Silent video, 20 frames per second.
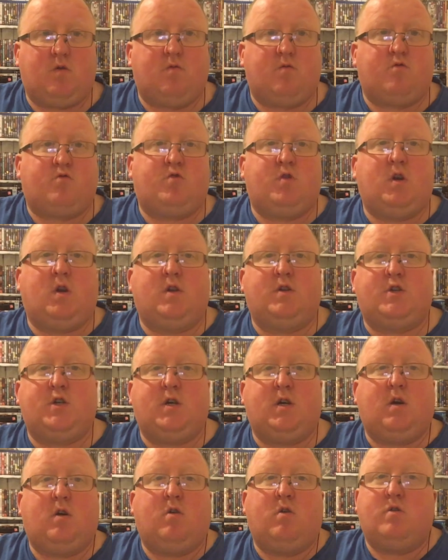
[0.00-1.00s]

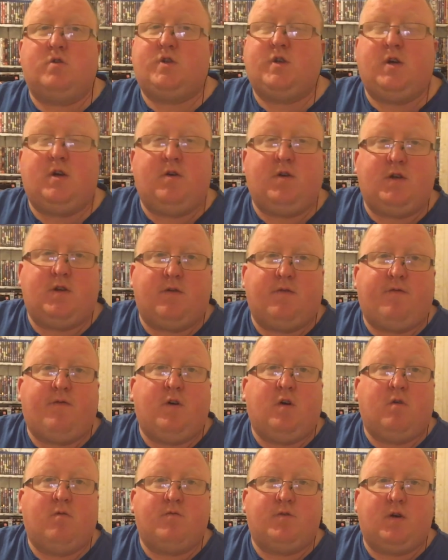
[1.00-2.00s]
trilogy or series of
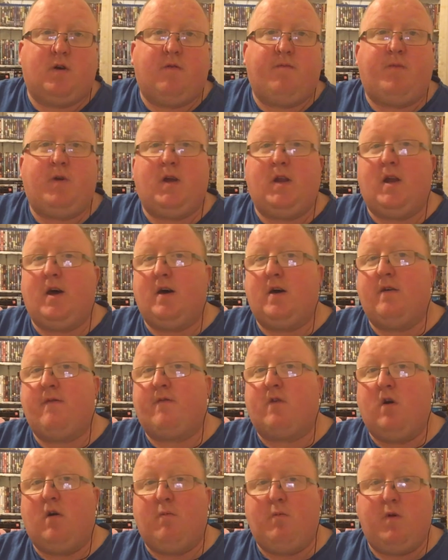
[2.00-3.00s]
films that have
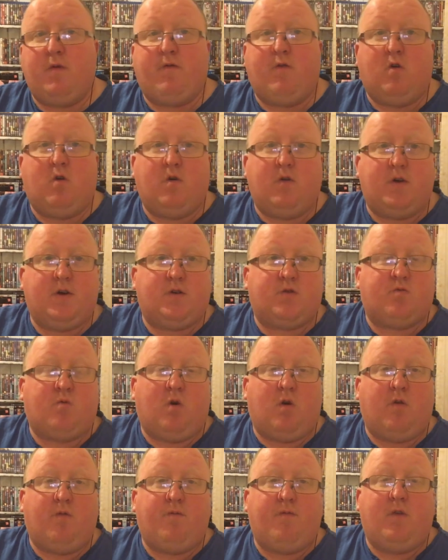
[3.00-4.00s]
gone before this
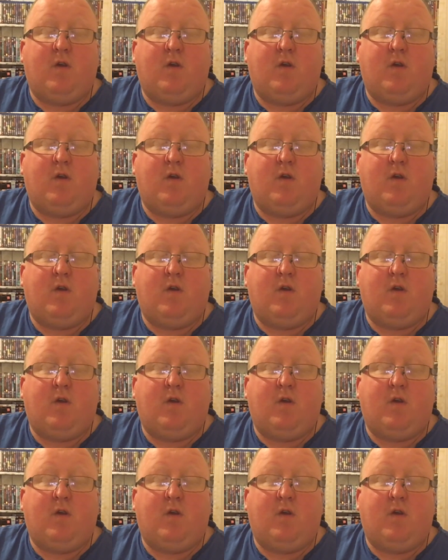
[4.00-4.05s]
one.